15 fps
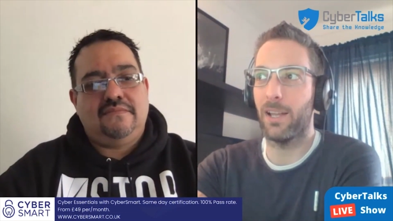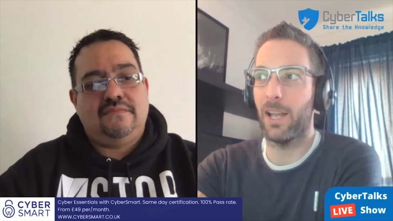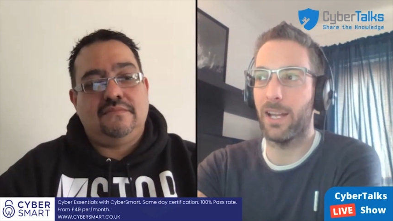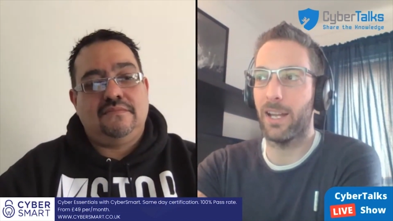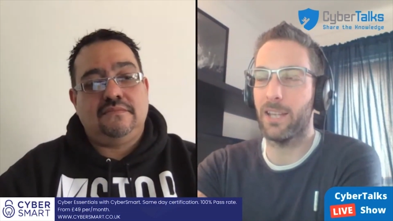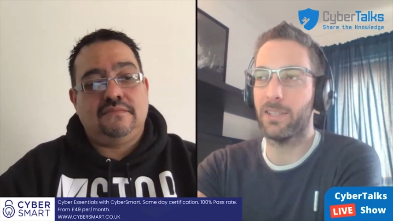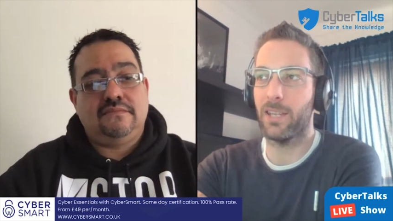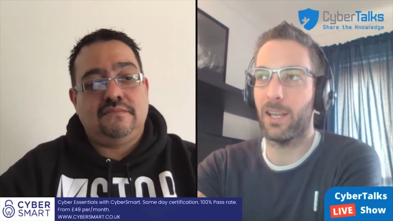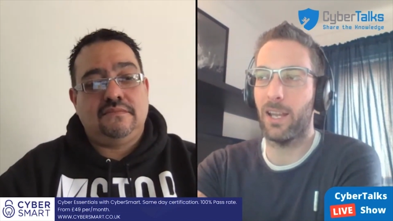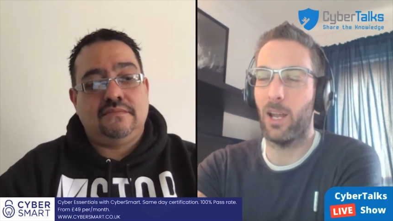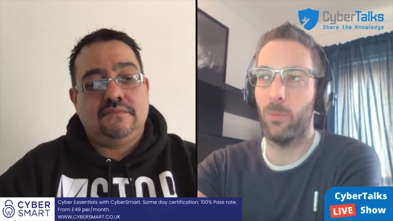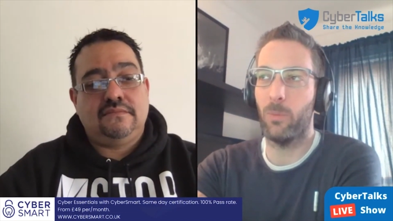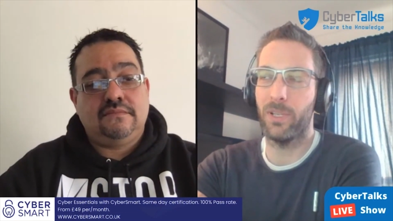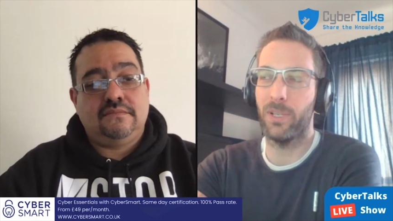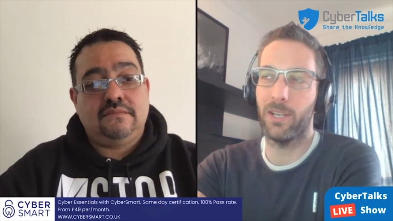Speaker 1: I guess, at
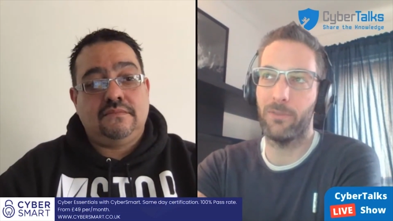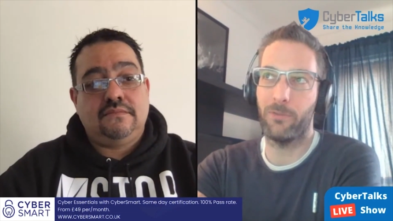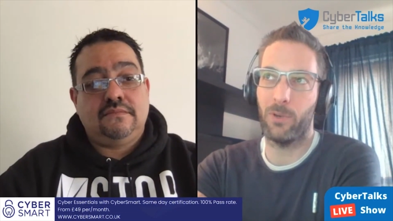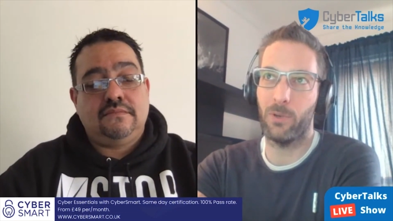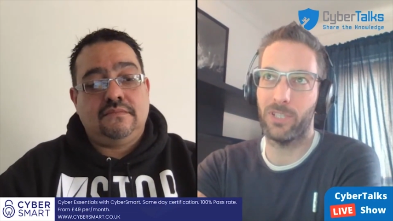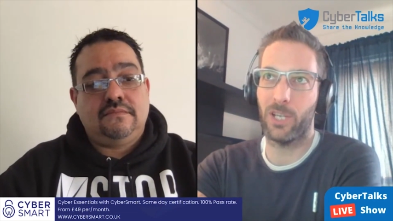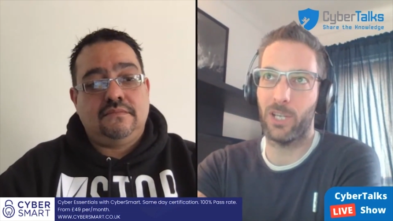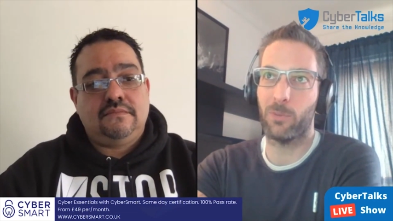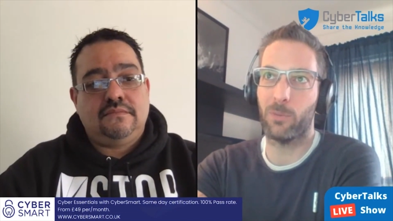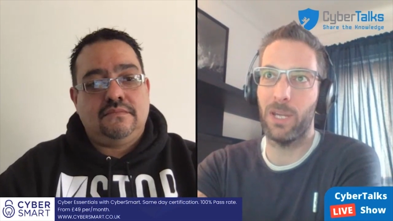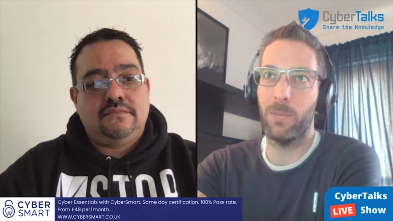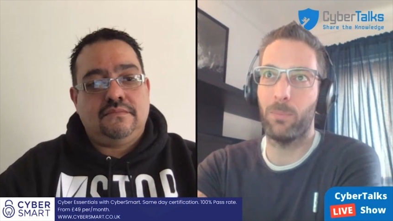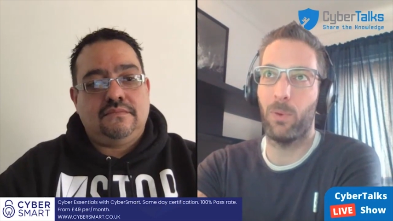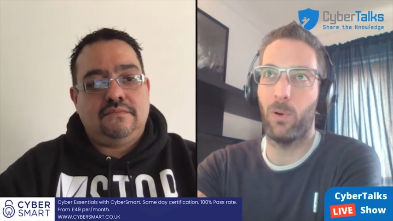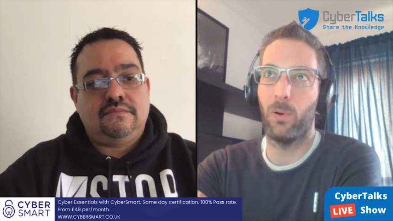helping infosec
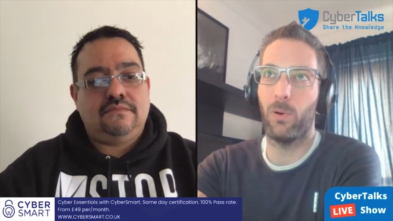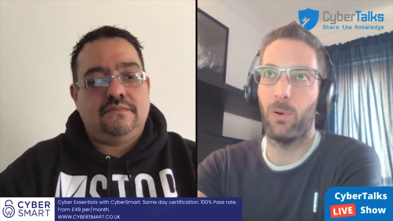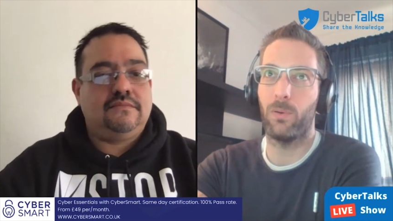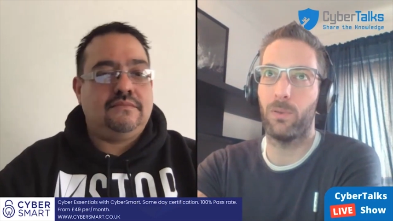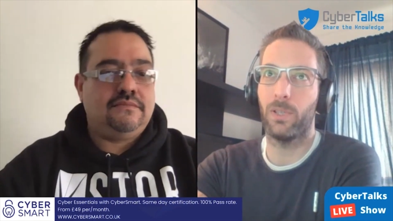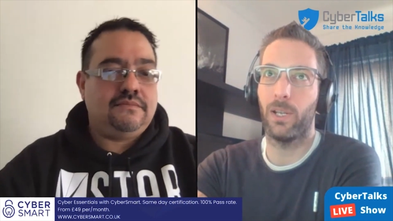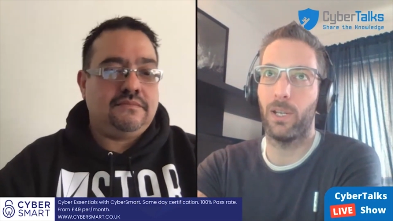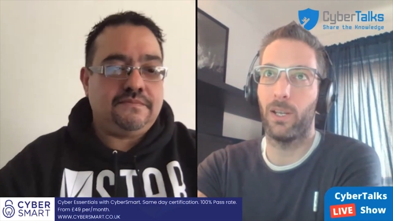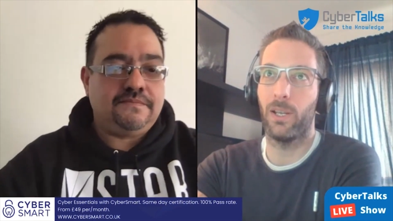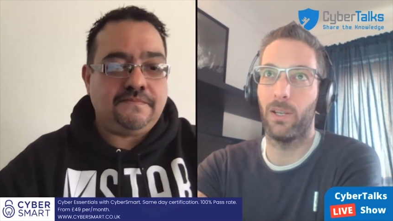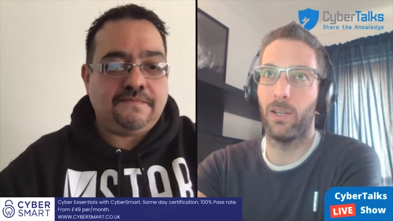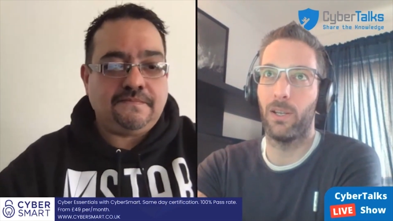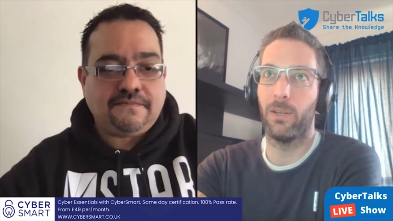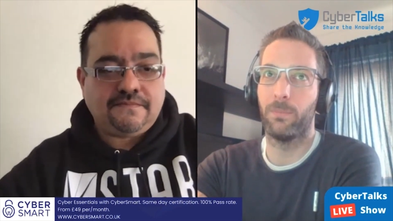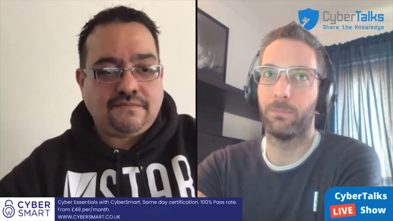people
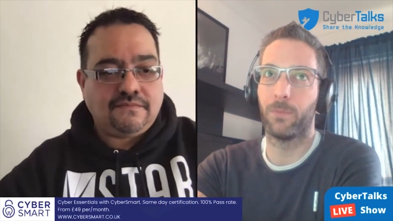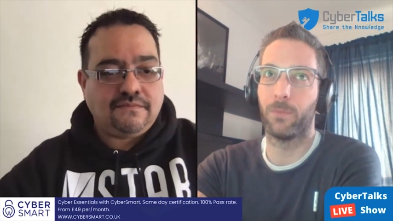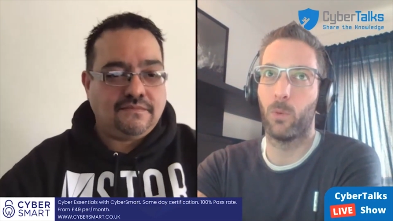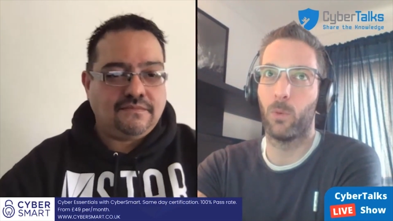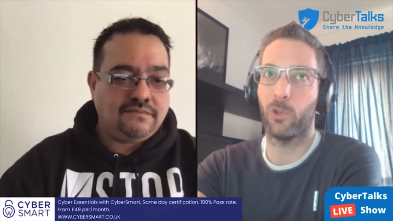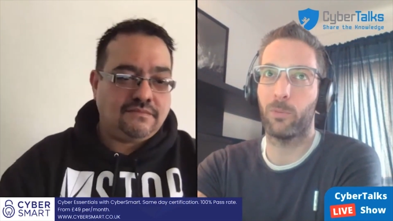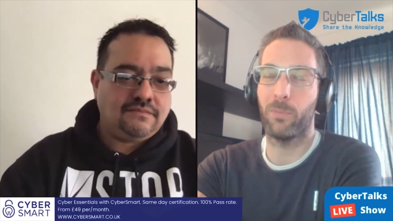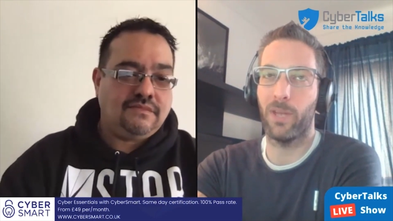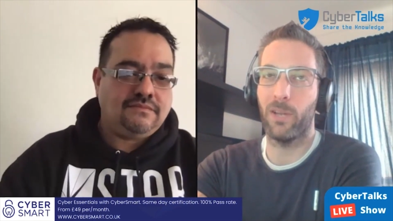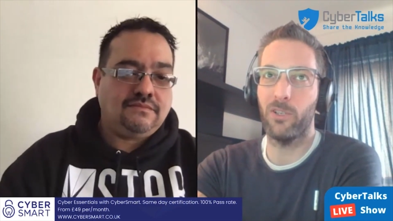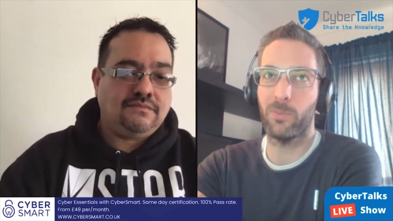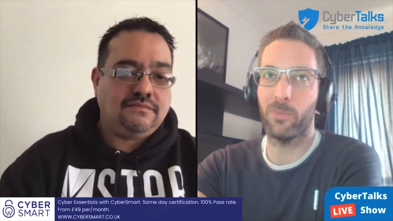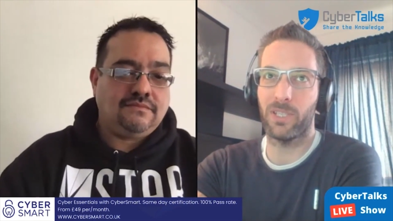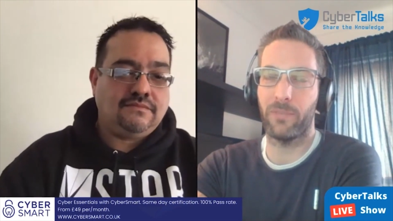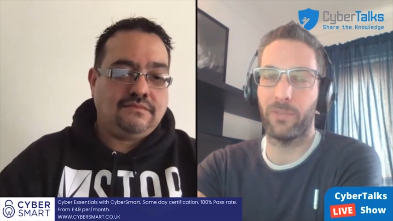um, work better,
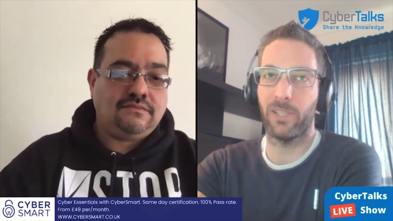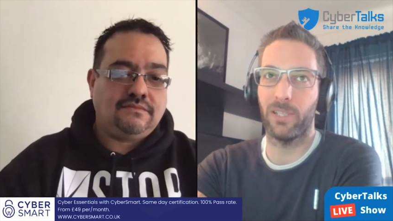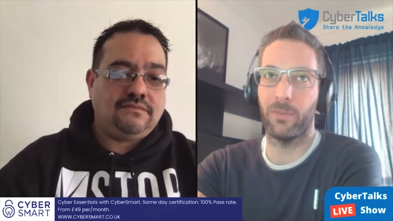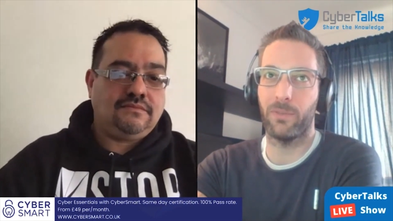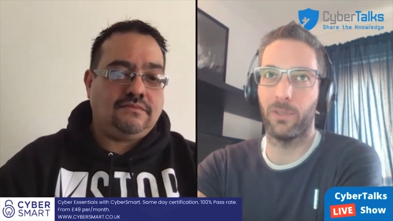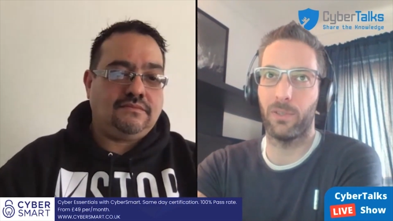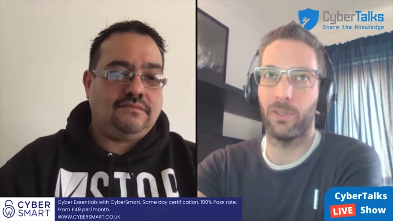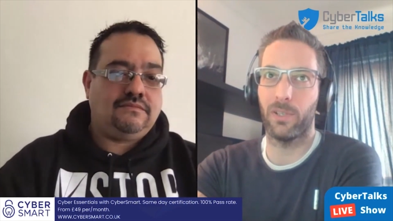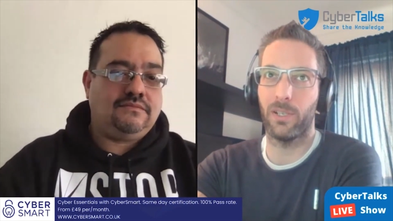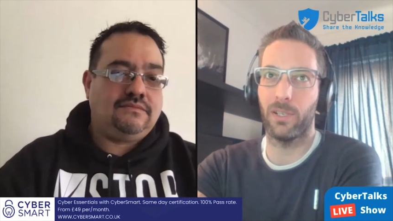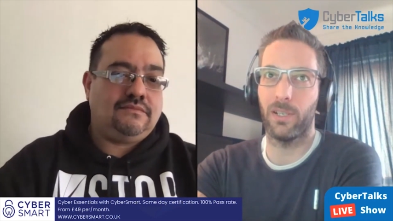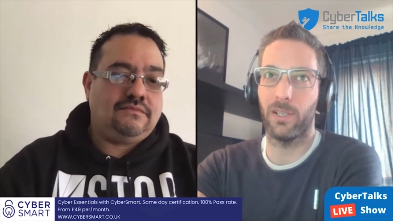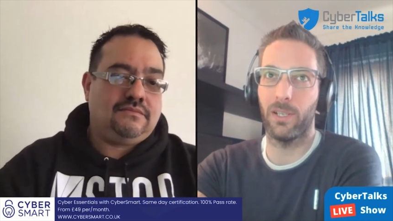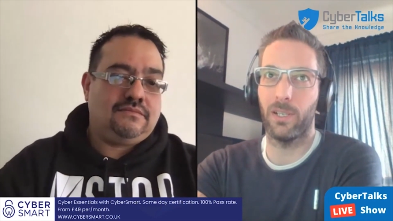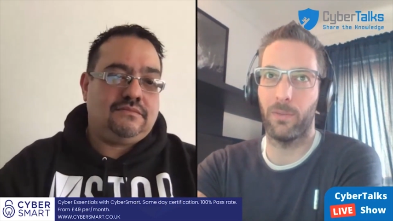specifically if you're
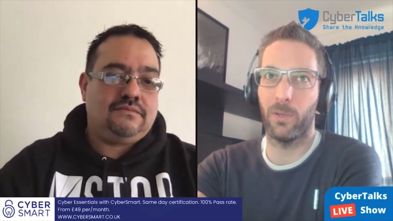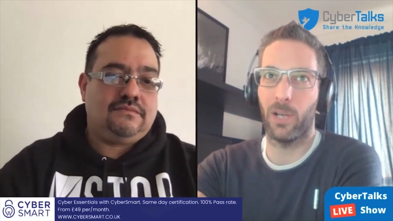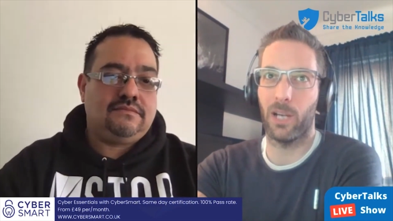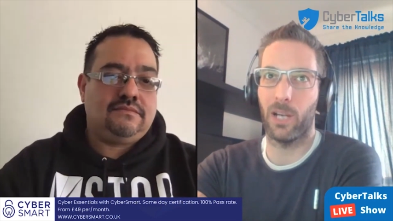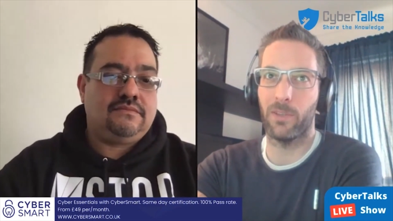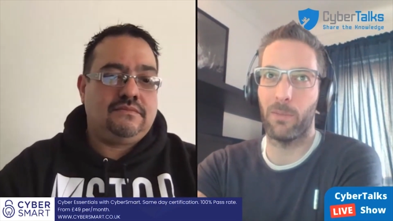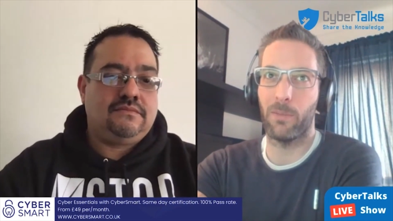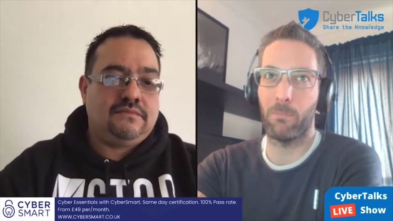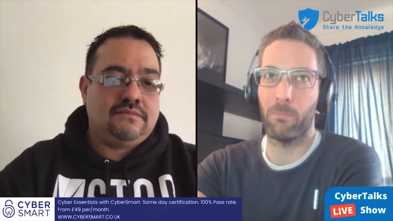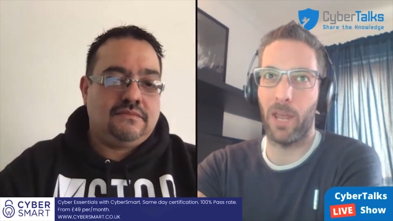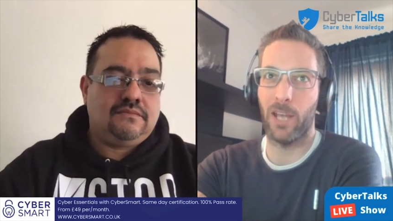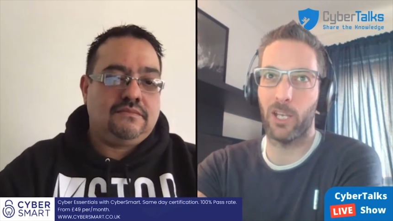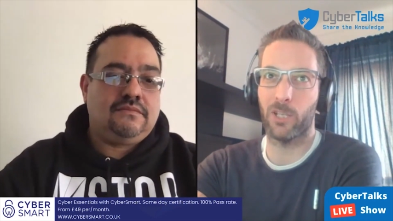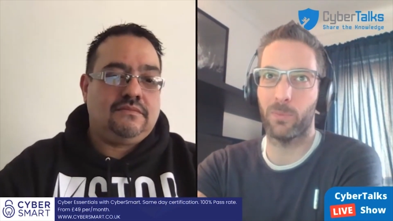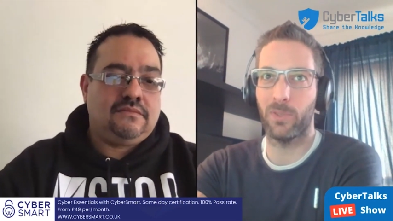if you're kind of in the
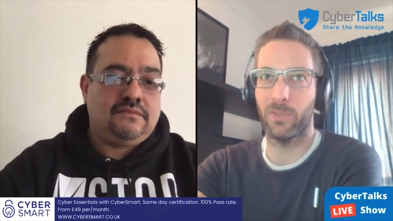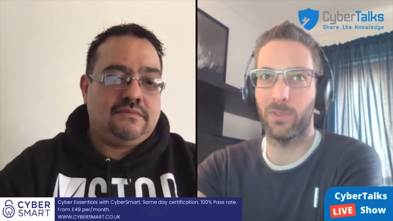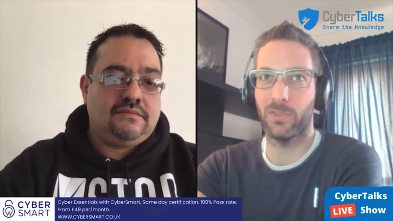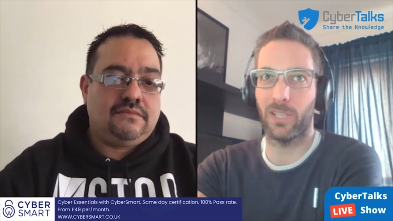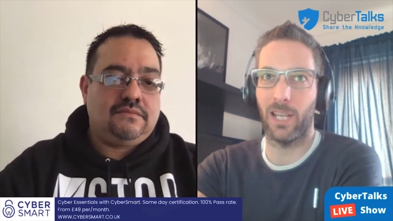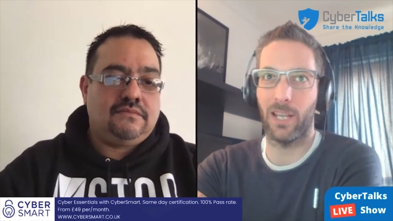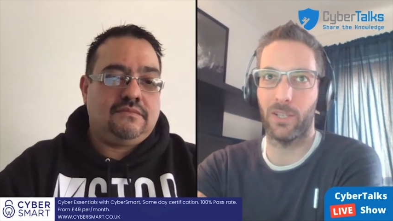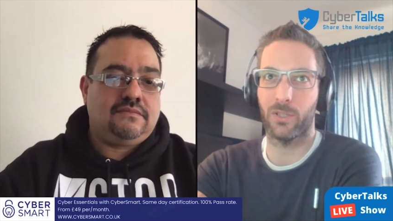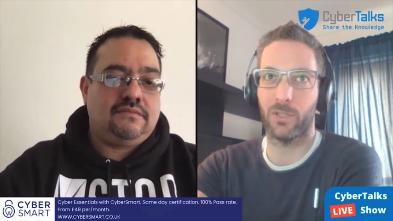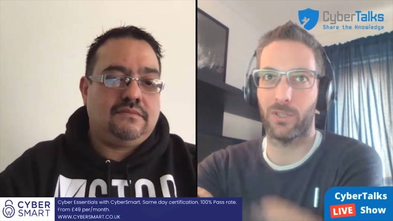management slash